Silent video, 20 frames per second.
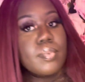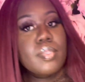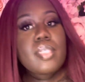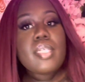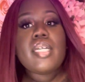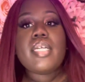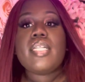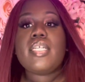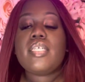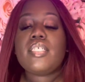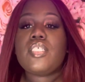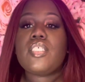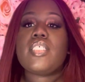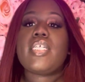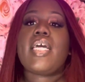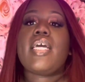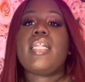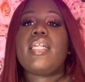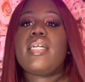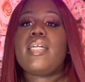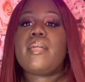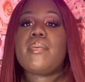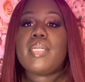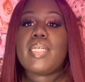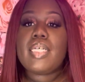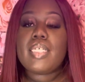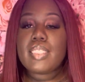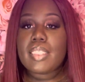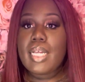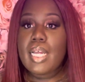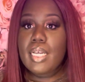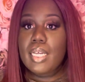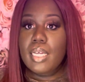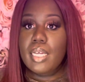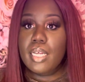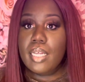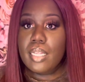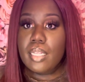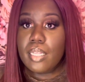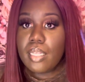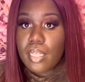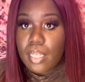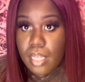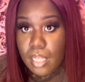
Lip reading: And it's shedding because I cut